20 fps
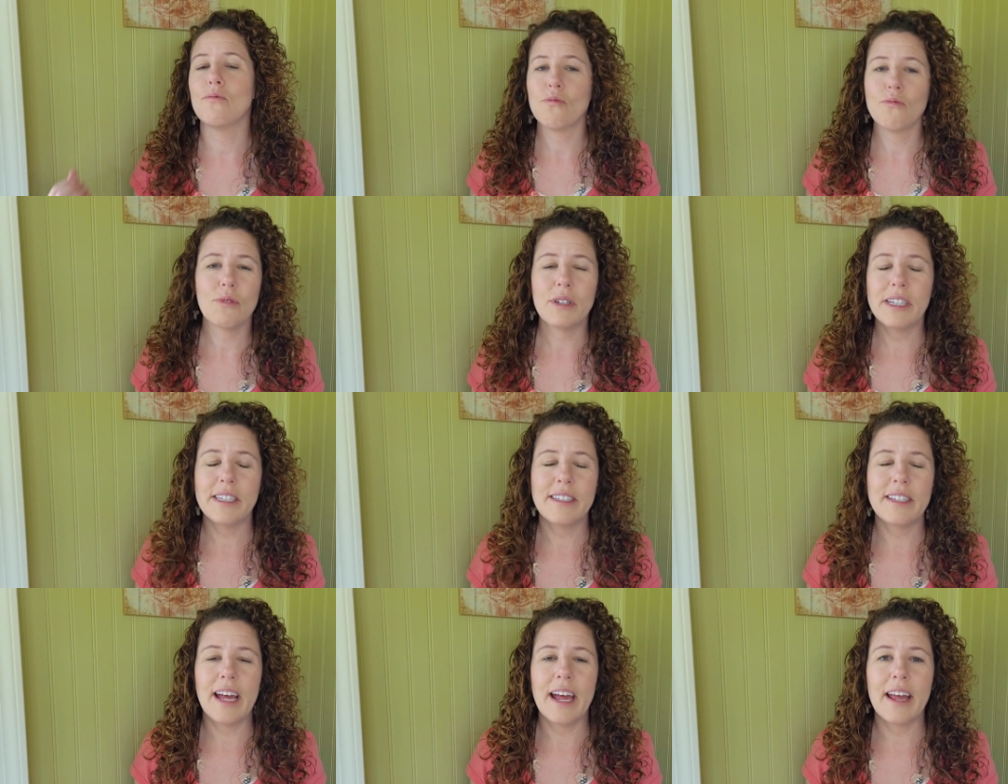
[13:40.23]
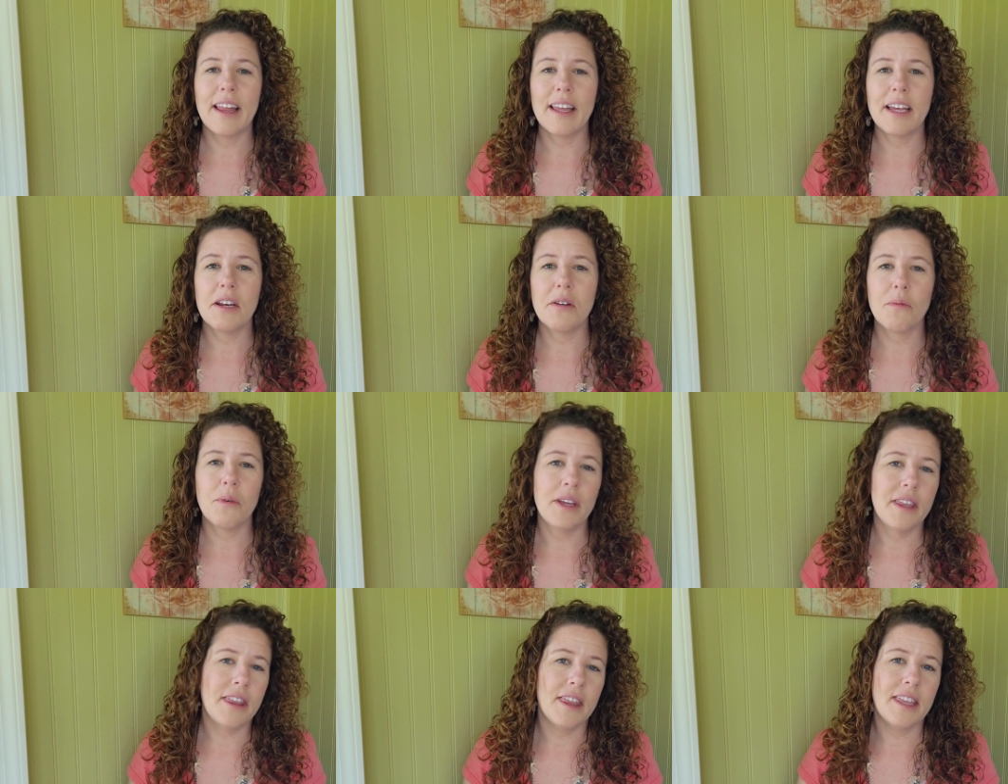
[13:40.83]
restyling
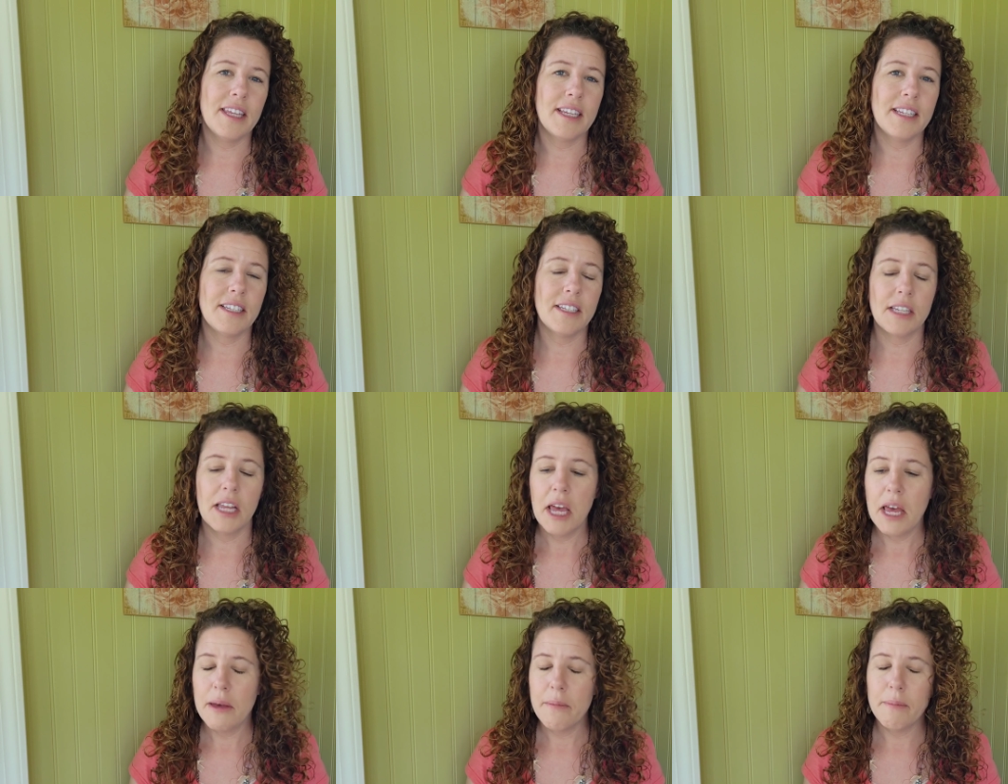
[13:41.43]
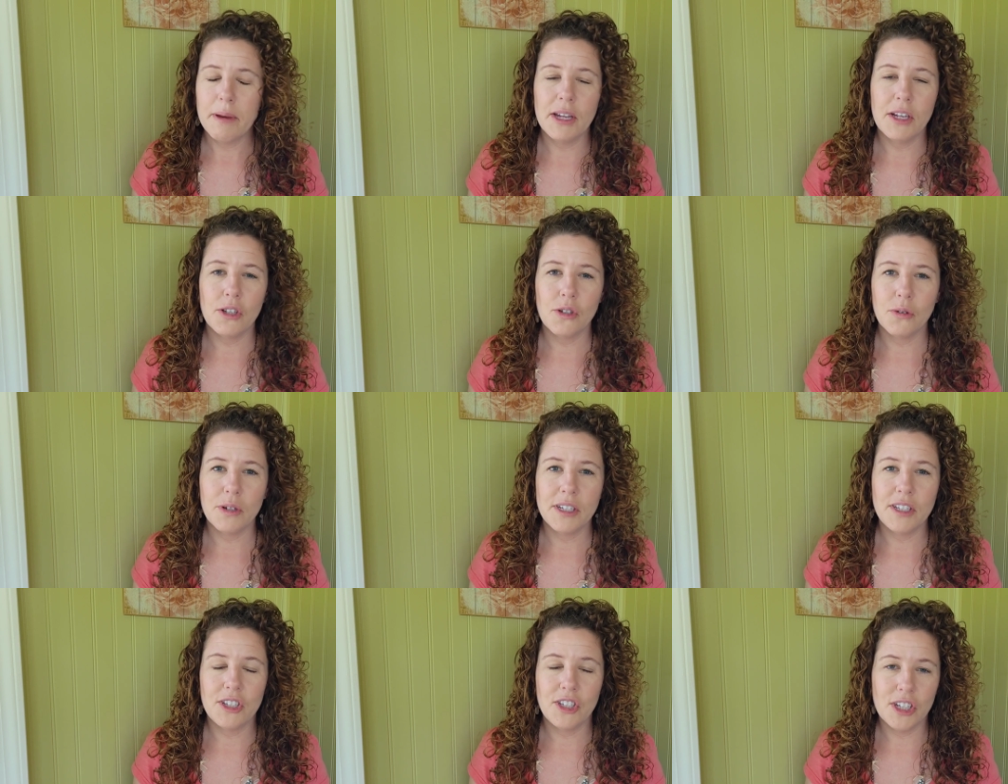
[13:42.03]
with this Mane
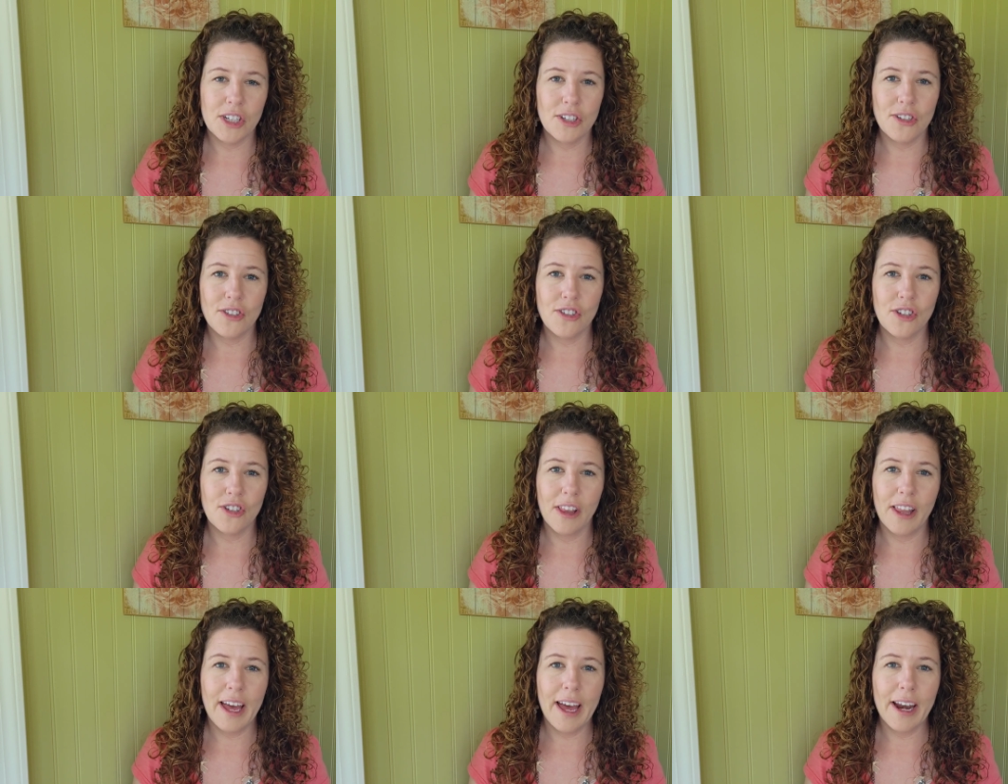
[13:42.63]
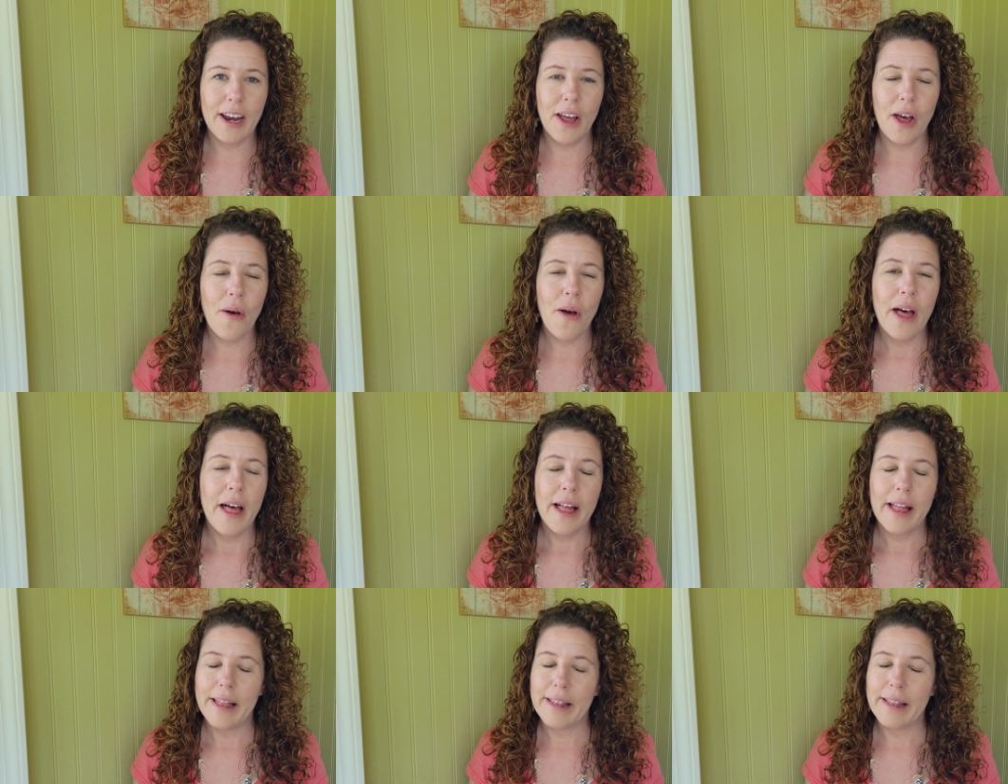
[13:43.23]
Choice cheers gelato